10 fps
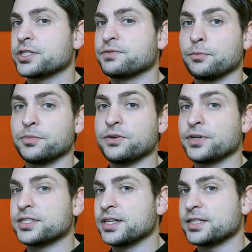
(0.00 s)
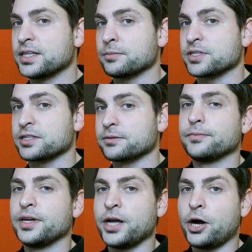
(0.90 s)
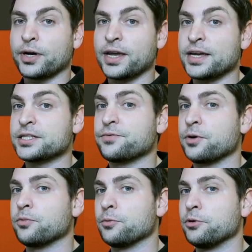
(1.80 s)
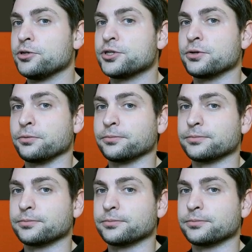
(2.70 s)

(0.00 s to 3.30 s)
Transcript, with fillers: from different systems, in our case from Ubuntu.